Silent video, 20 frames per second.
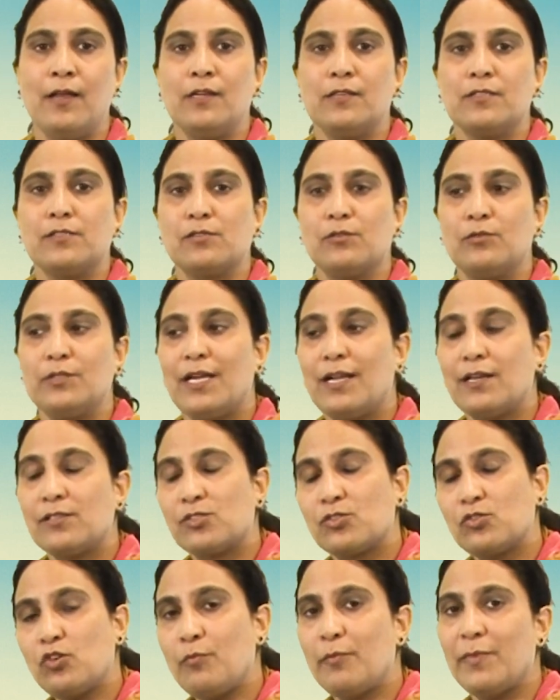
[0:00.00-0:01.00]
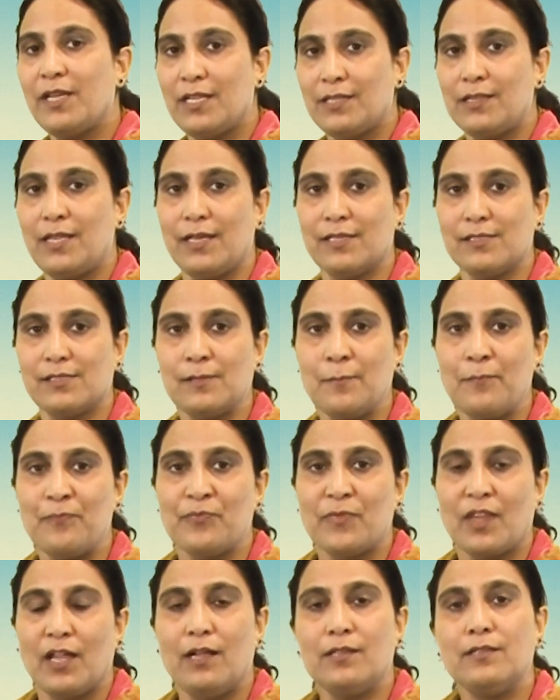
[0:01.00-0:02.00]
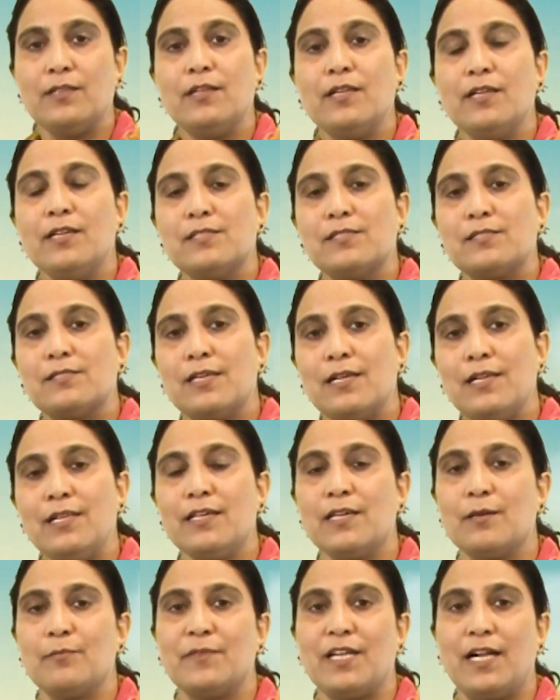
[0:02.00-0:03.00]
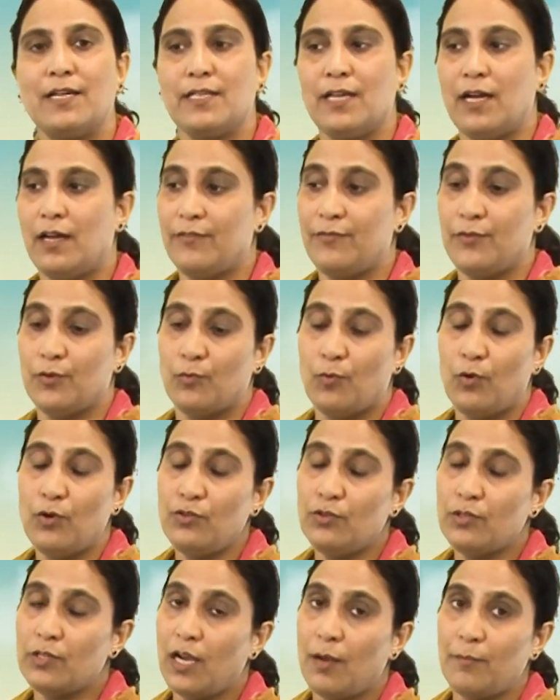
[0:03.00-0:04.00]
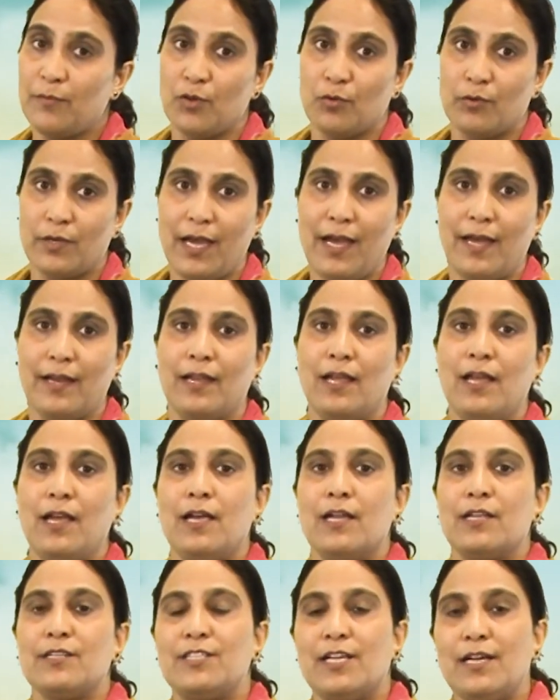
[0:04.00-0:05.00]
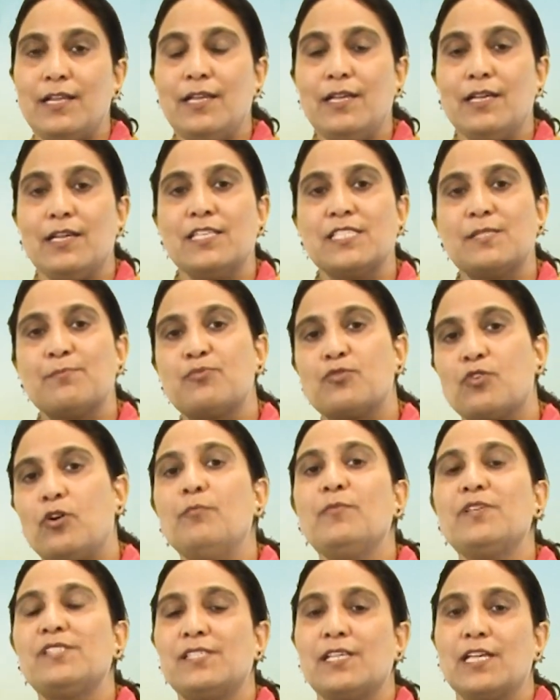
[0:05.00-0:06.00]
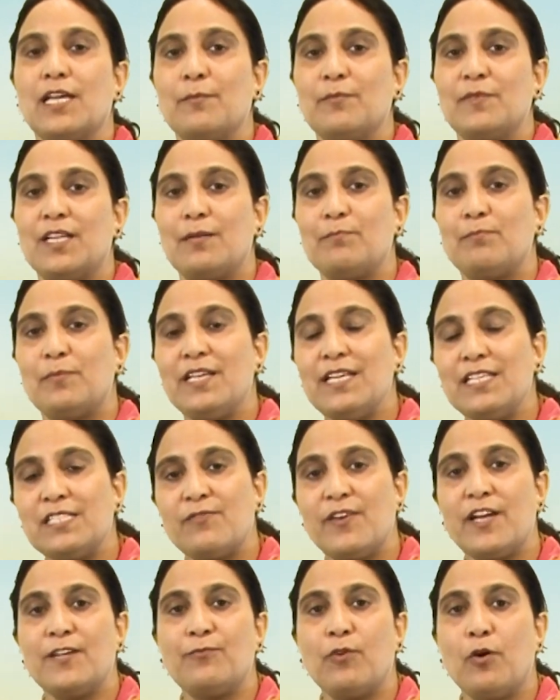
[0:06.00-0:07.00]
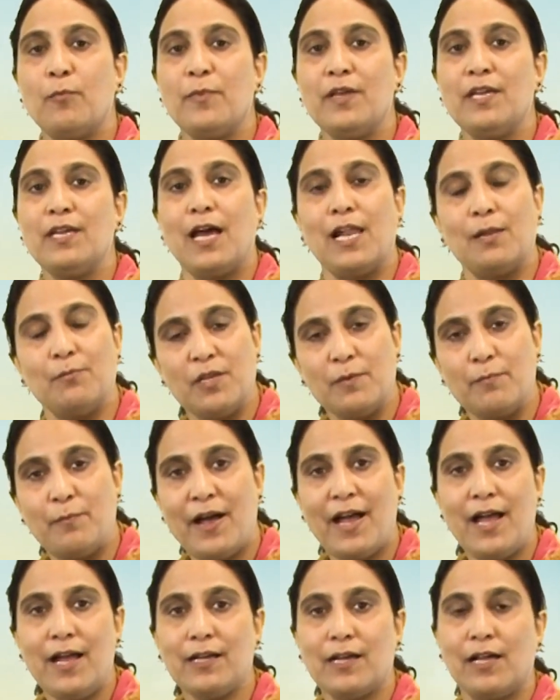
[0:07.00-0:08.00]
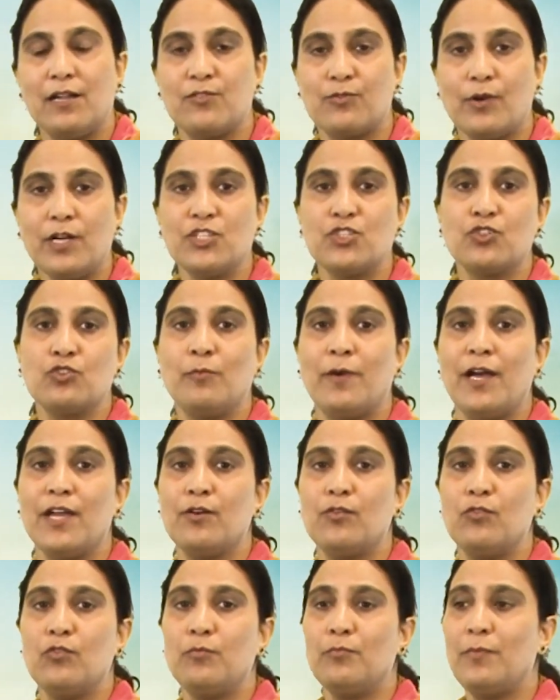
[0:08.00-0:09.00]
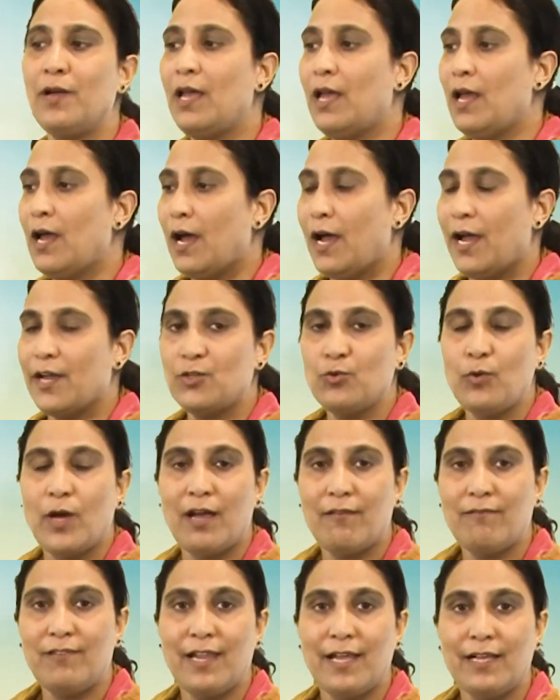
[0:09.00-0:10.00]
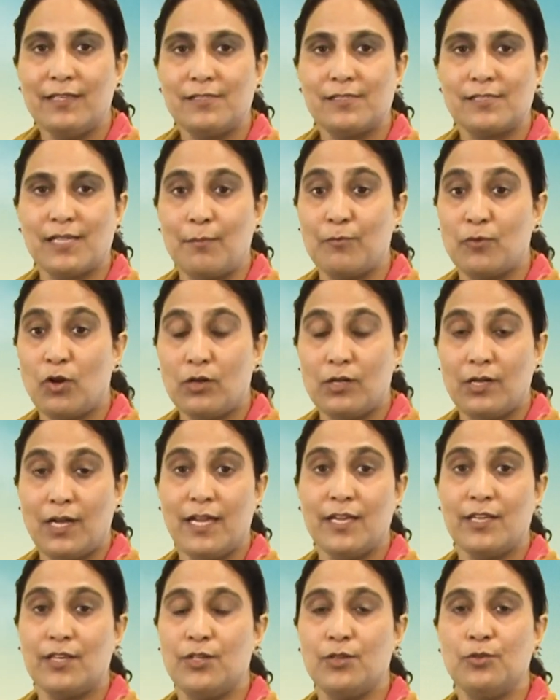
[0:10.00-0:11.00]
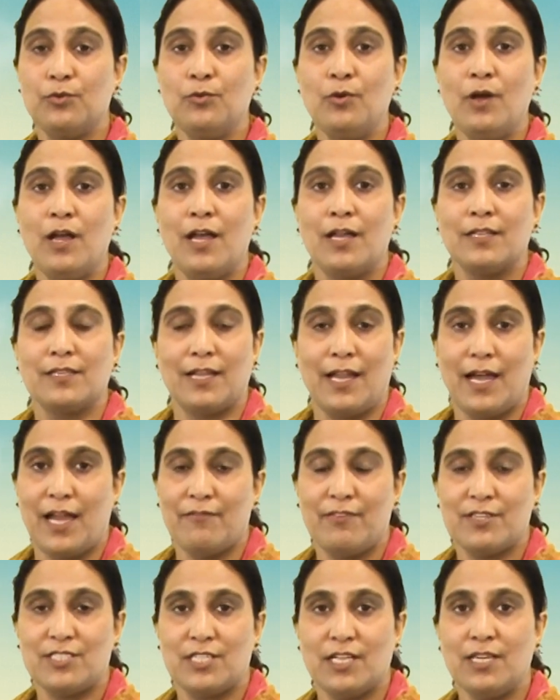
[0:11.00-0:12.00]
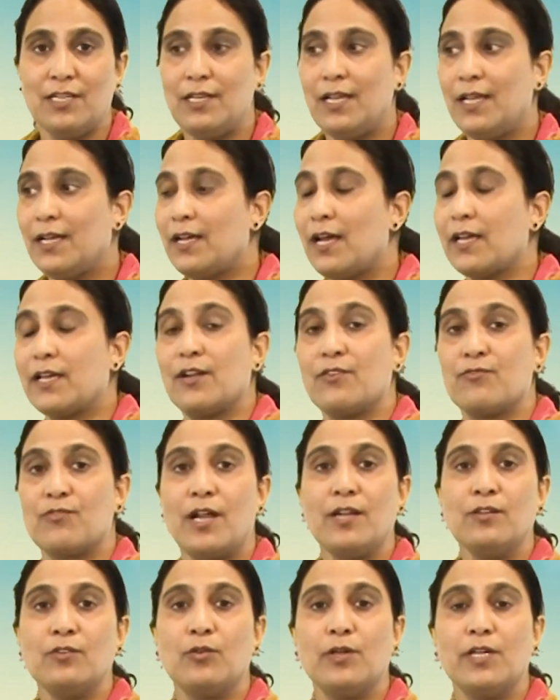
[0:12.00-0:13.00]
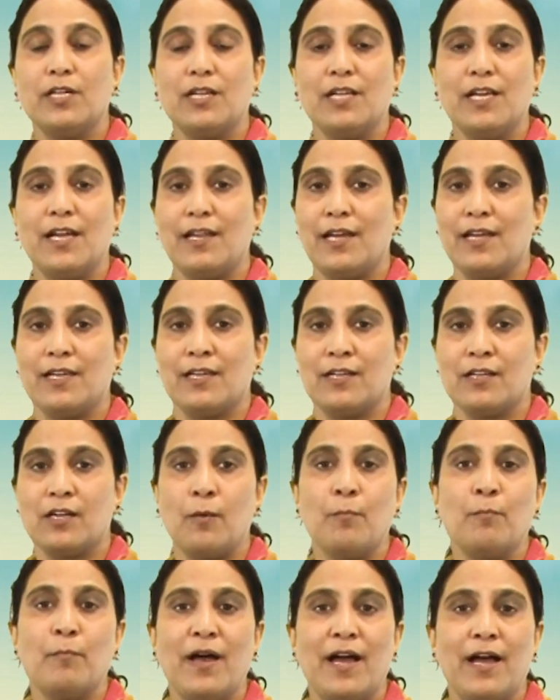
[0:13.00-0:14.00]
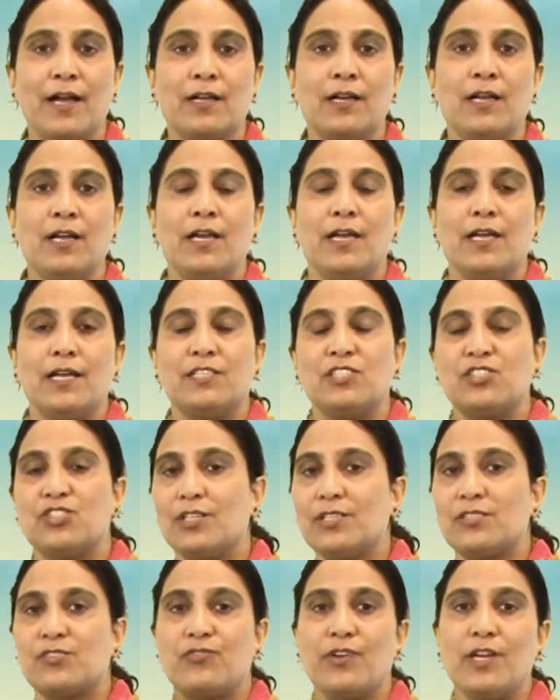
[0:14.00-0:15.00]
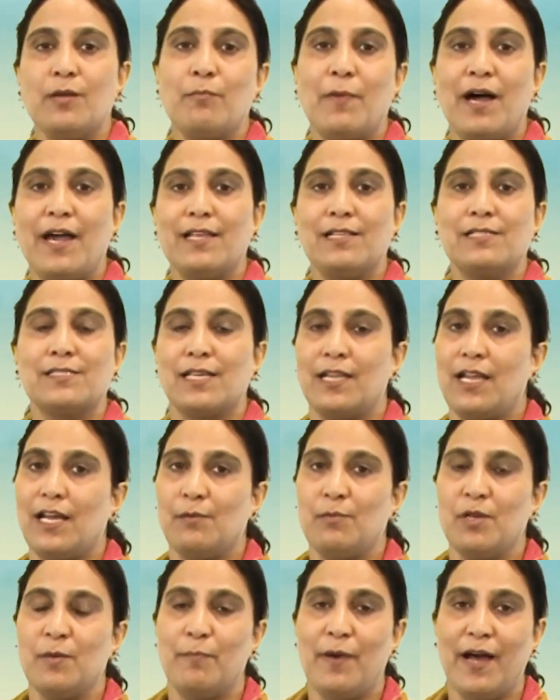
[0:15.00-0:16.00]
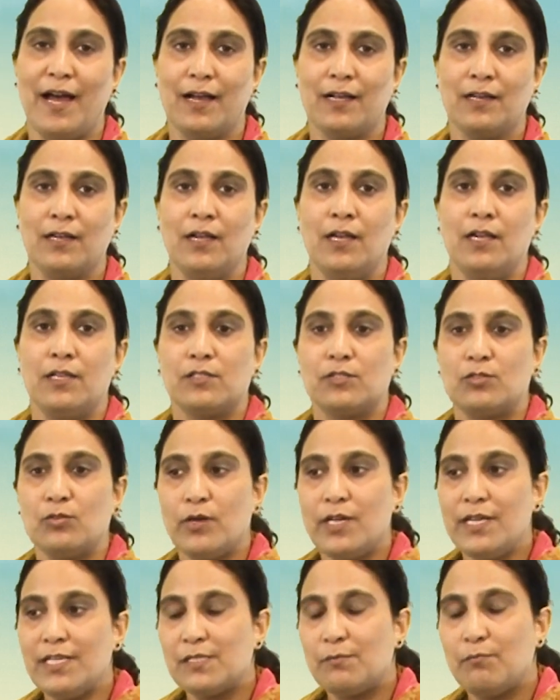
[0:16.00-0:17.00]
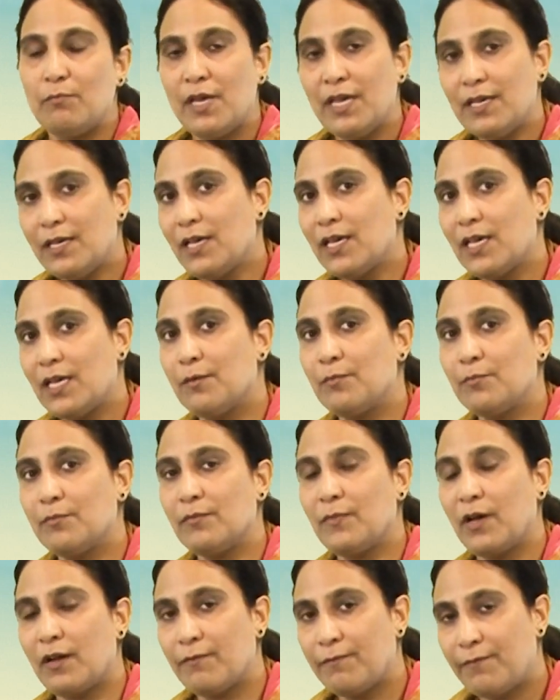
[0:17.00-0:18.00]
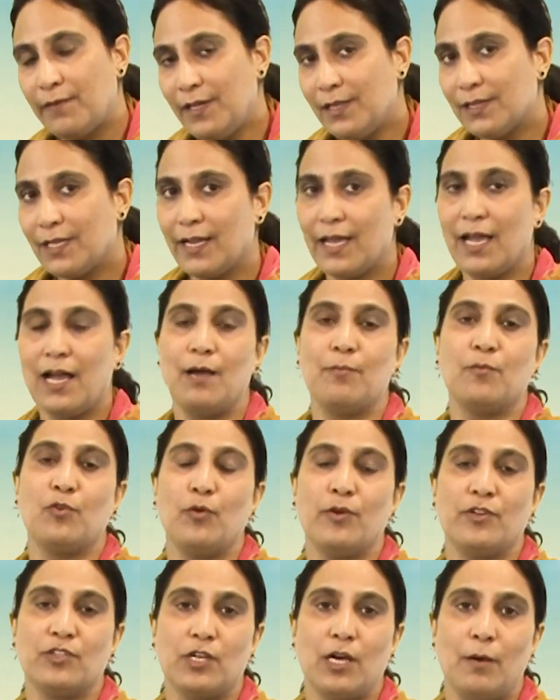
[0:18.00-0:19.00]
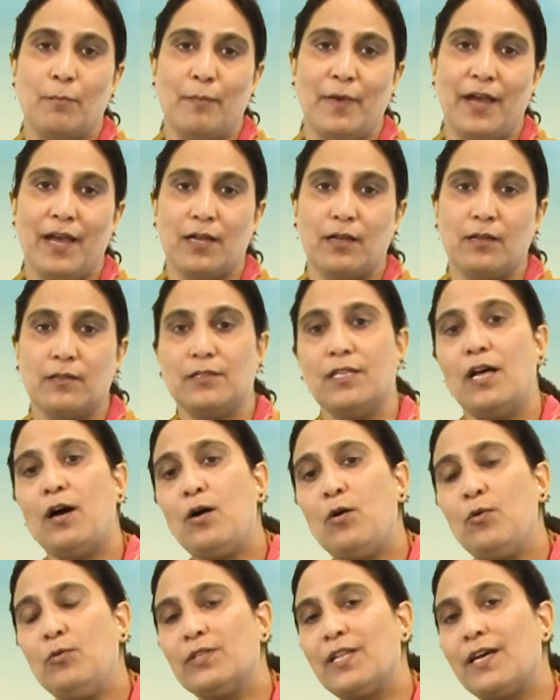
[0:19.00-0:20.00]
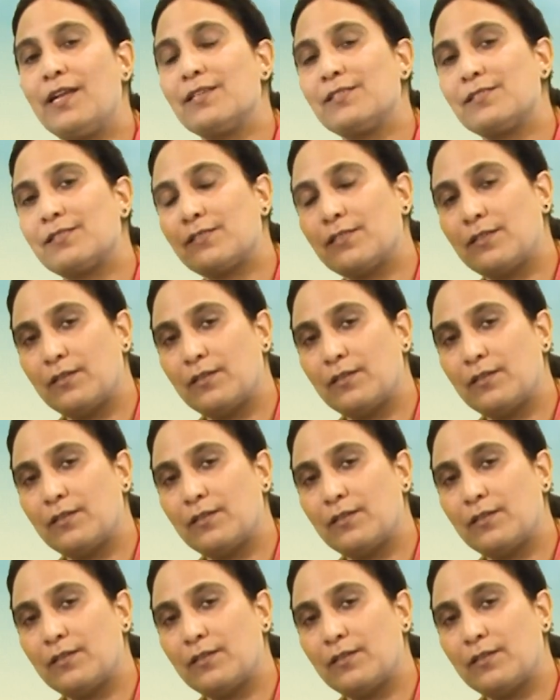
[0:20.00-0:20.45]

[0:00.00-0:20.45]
So there are so many things. And then he's telling him that, yeah, if you want to come, you can. Derry is promising him that please wait for me. I'll be back. I'll rush to my home. I do have legs. I'm not like you, that I have a tin leg. I can run quickly and I can come back. It's just 3 miles and I'll be back. So he's making him feel that, yeah, I'm going to come back. Now there is